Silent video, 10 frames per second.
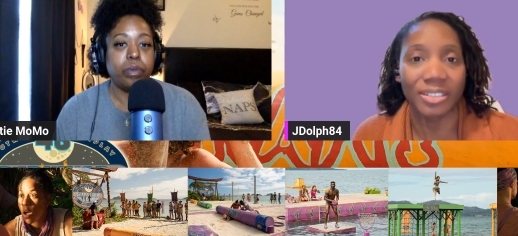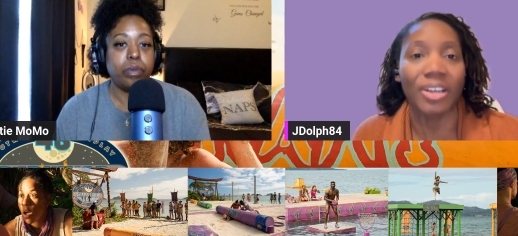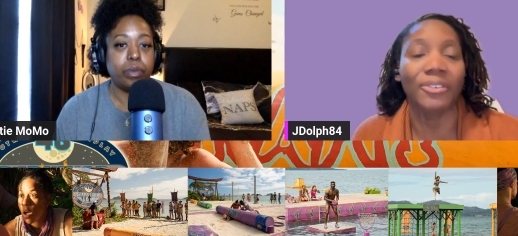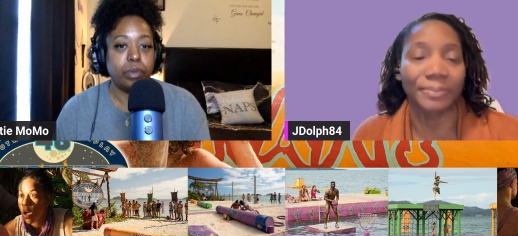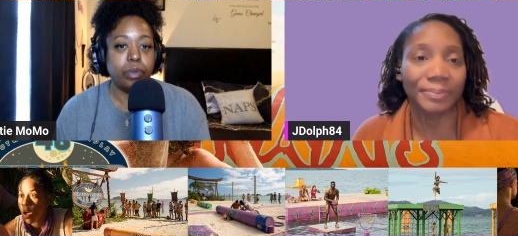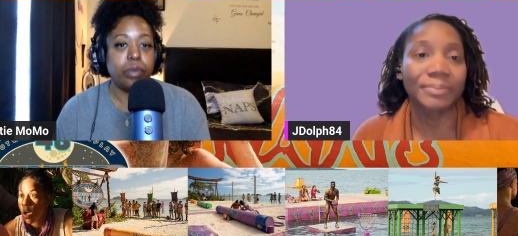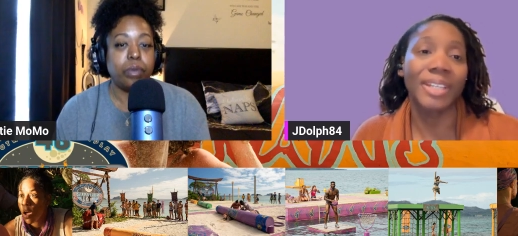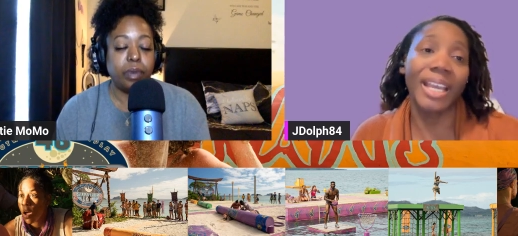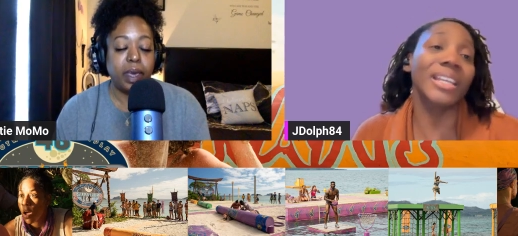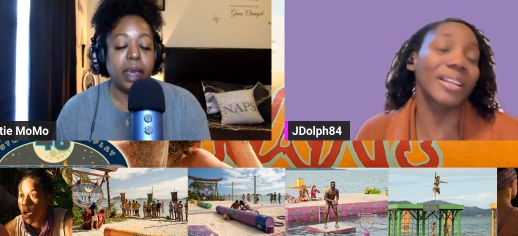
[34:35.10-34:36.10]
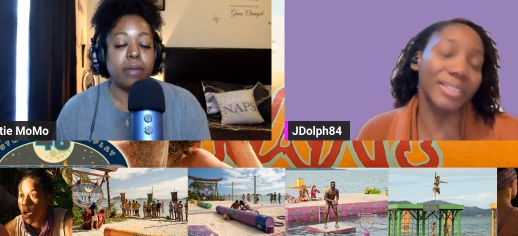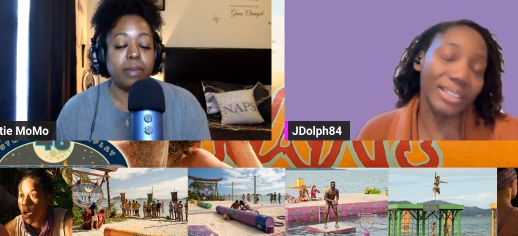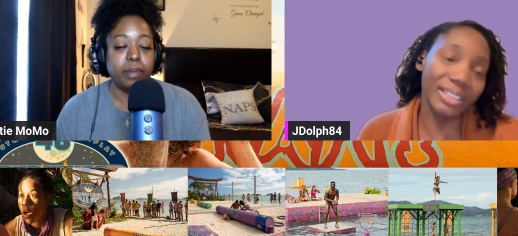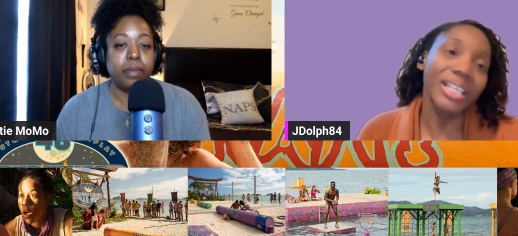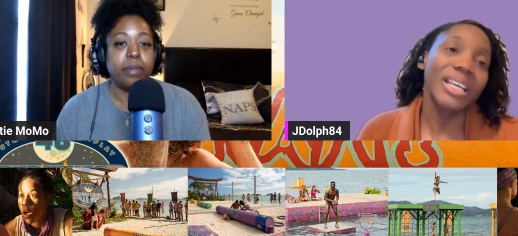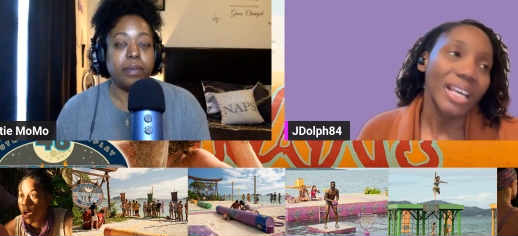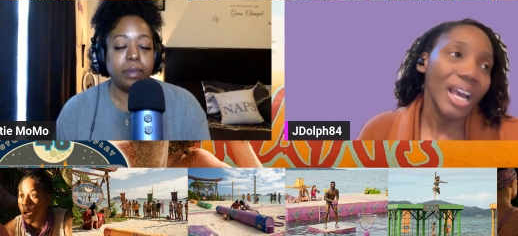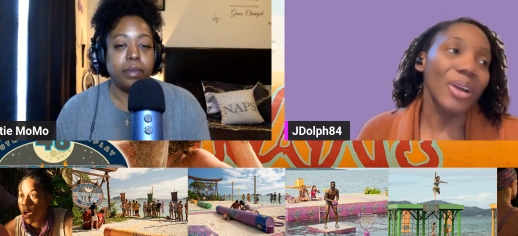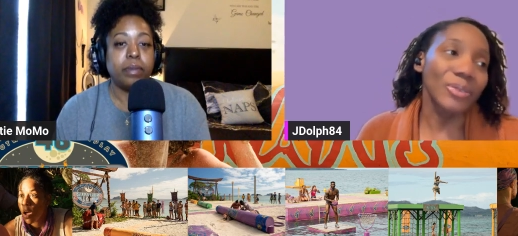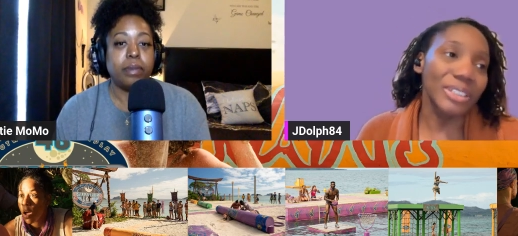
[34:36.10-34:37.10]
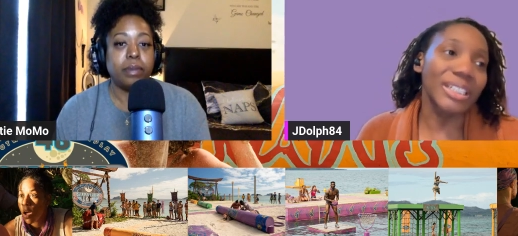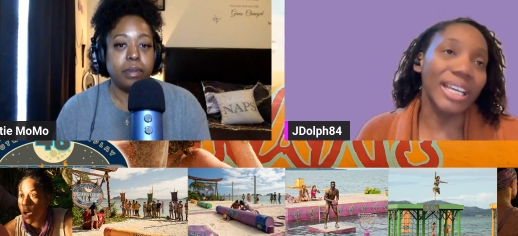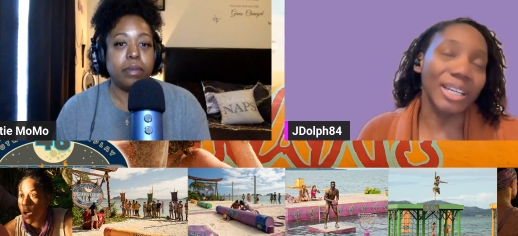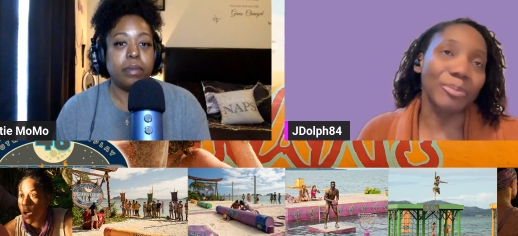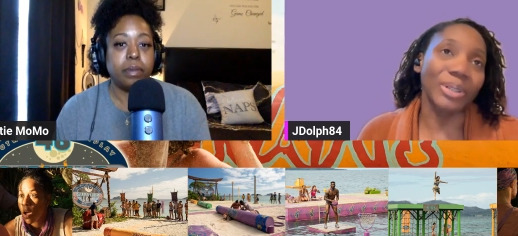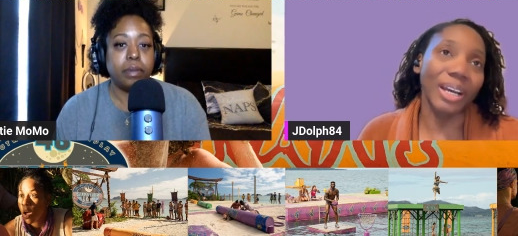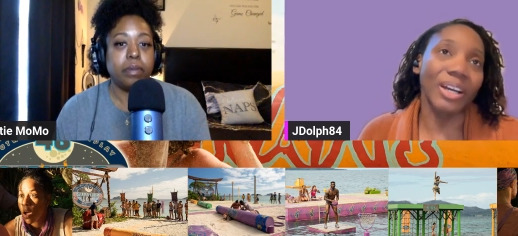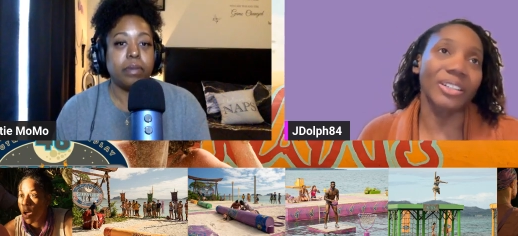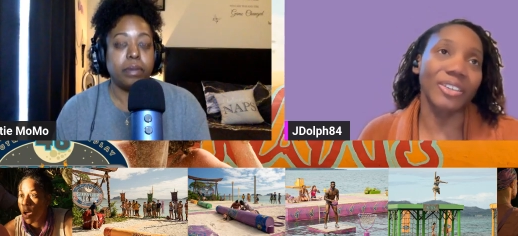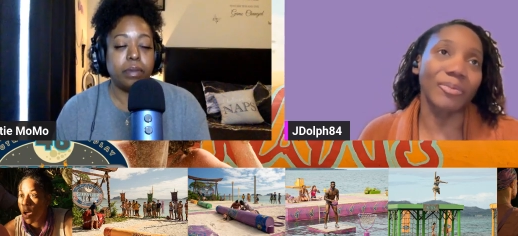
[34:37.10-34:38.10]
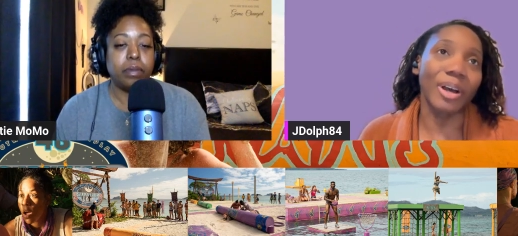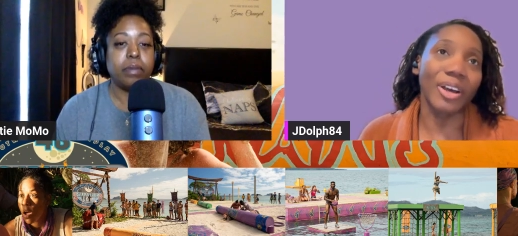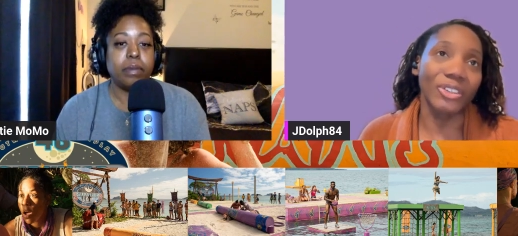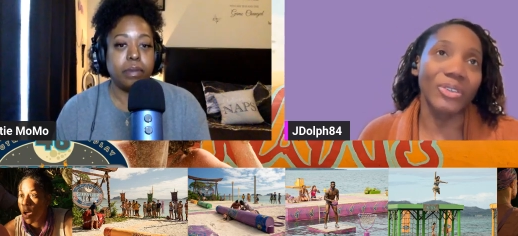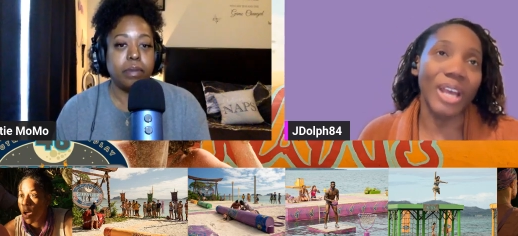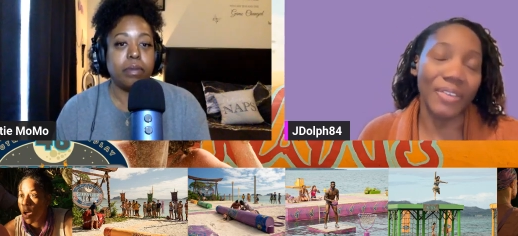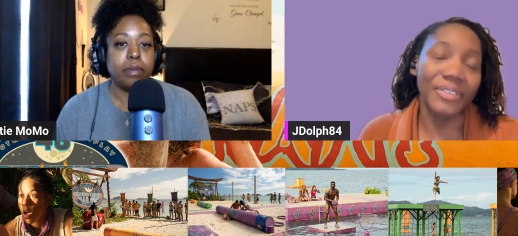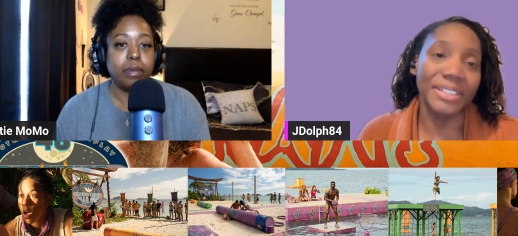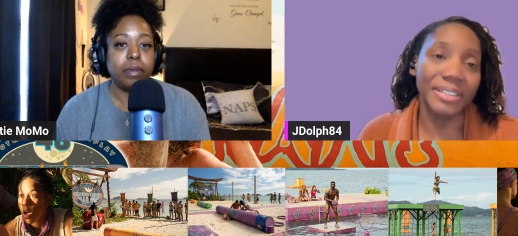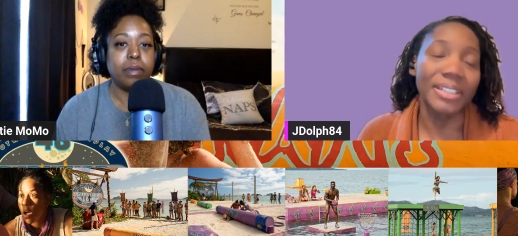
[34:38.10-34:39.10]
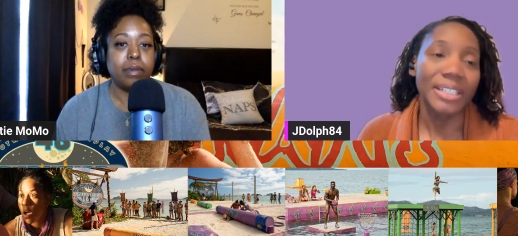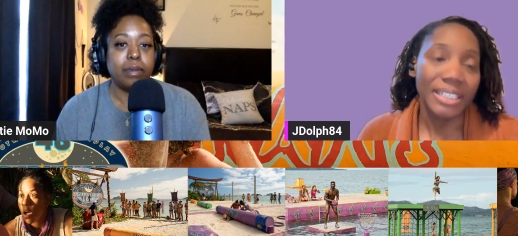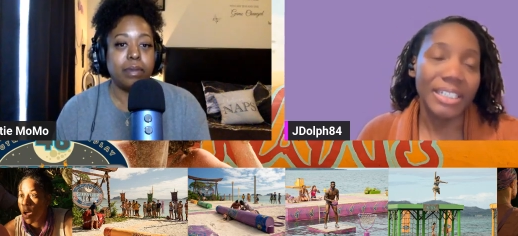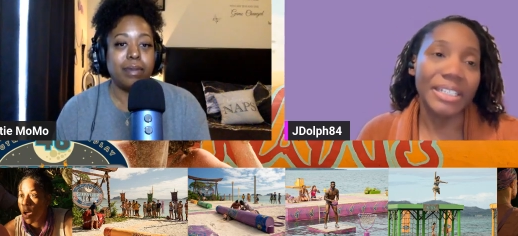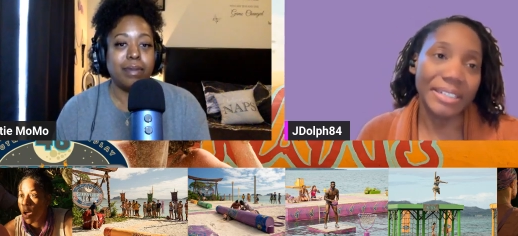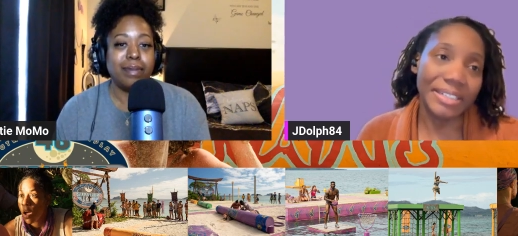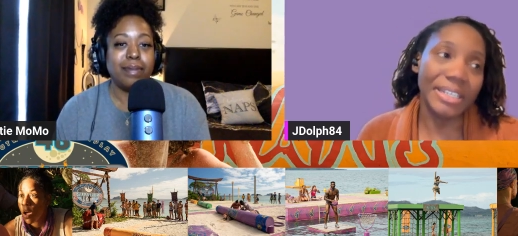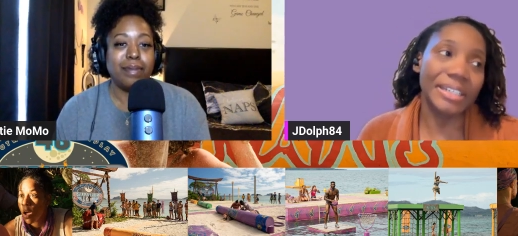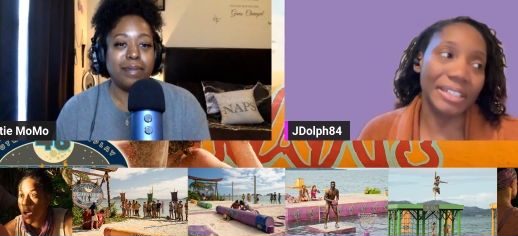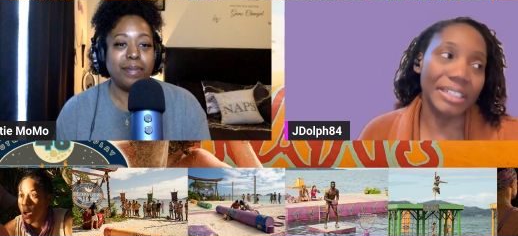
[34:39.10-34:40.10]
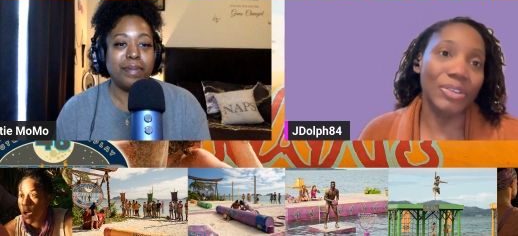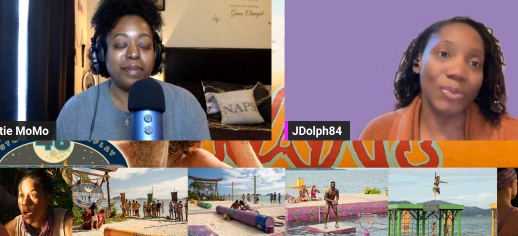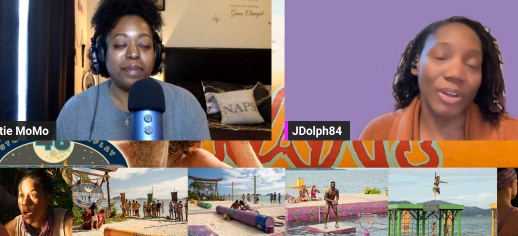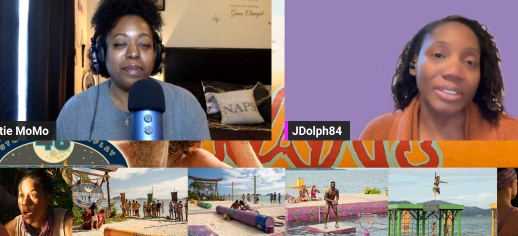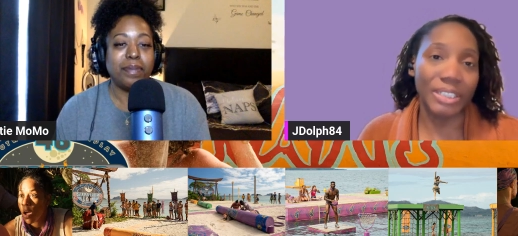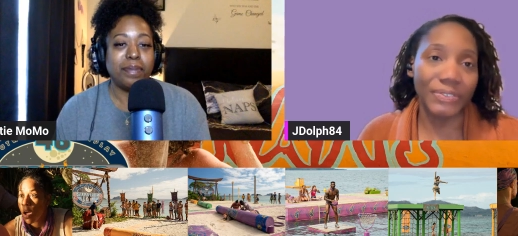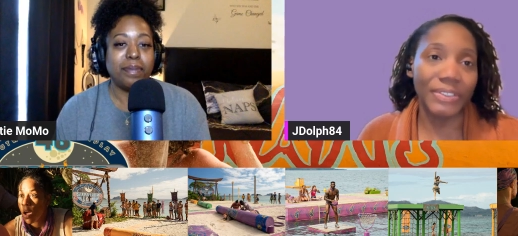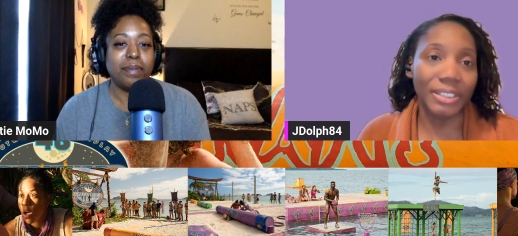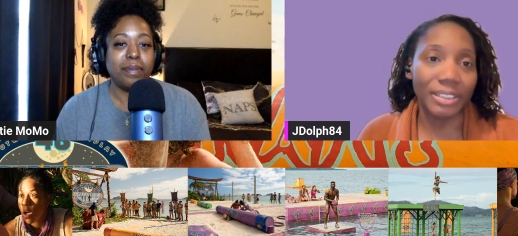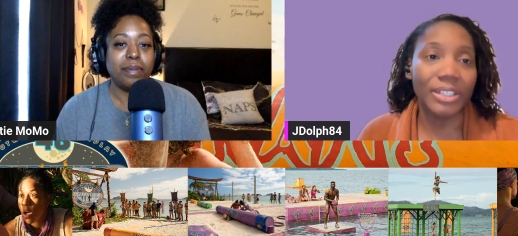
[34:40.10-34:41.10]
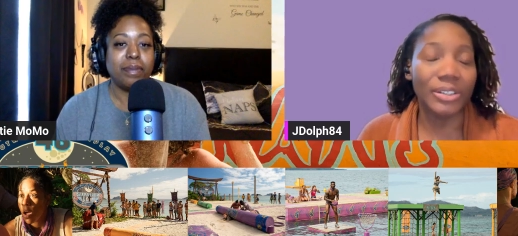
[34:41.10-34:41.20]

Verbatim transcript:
Speaker 1: So, and I really am proud of Bhanu having getting dignity while leaving.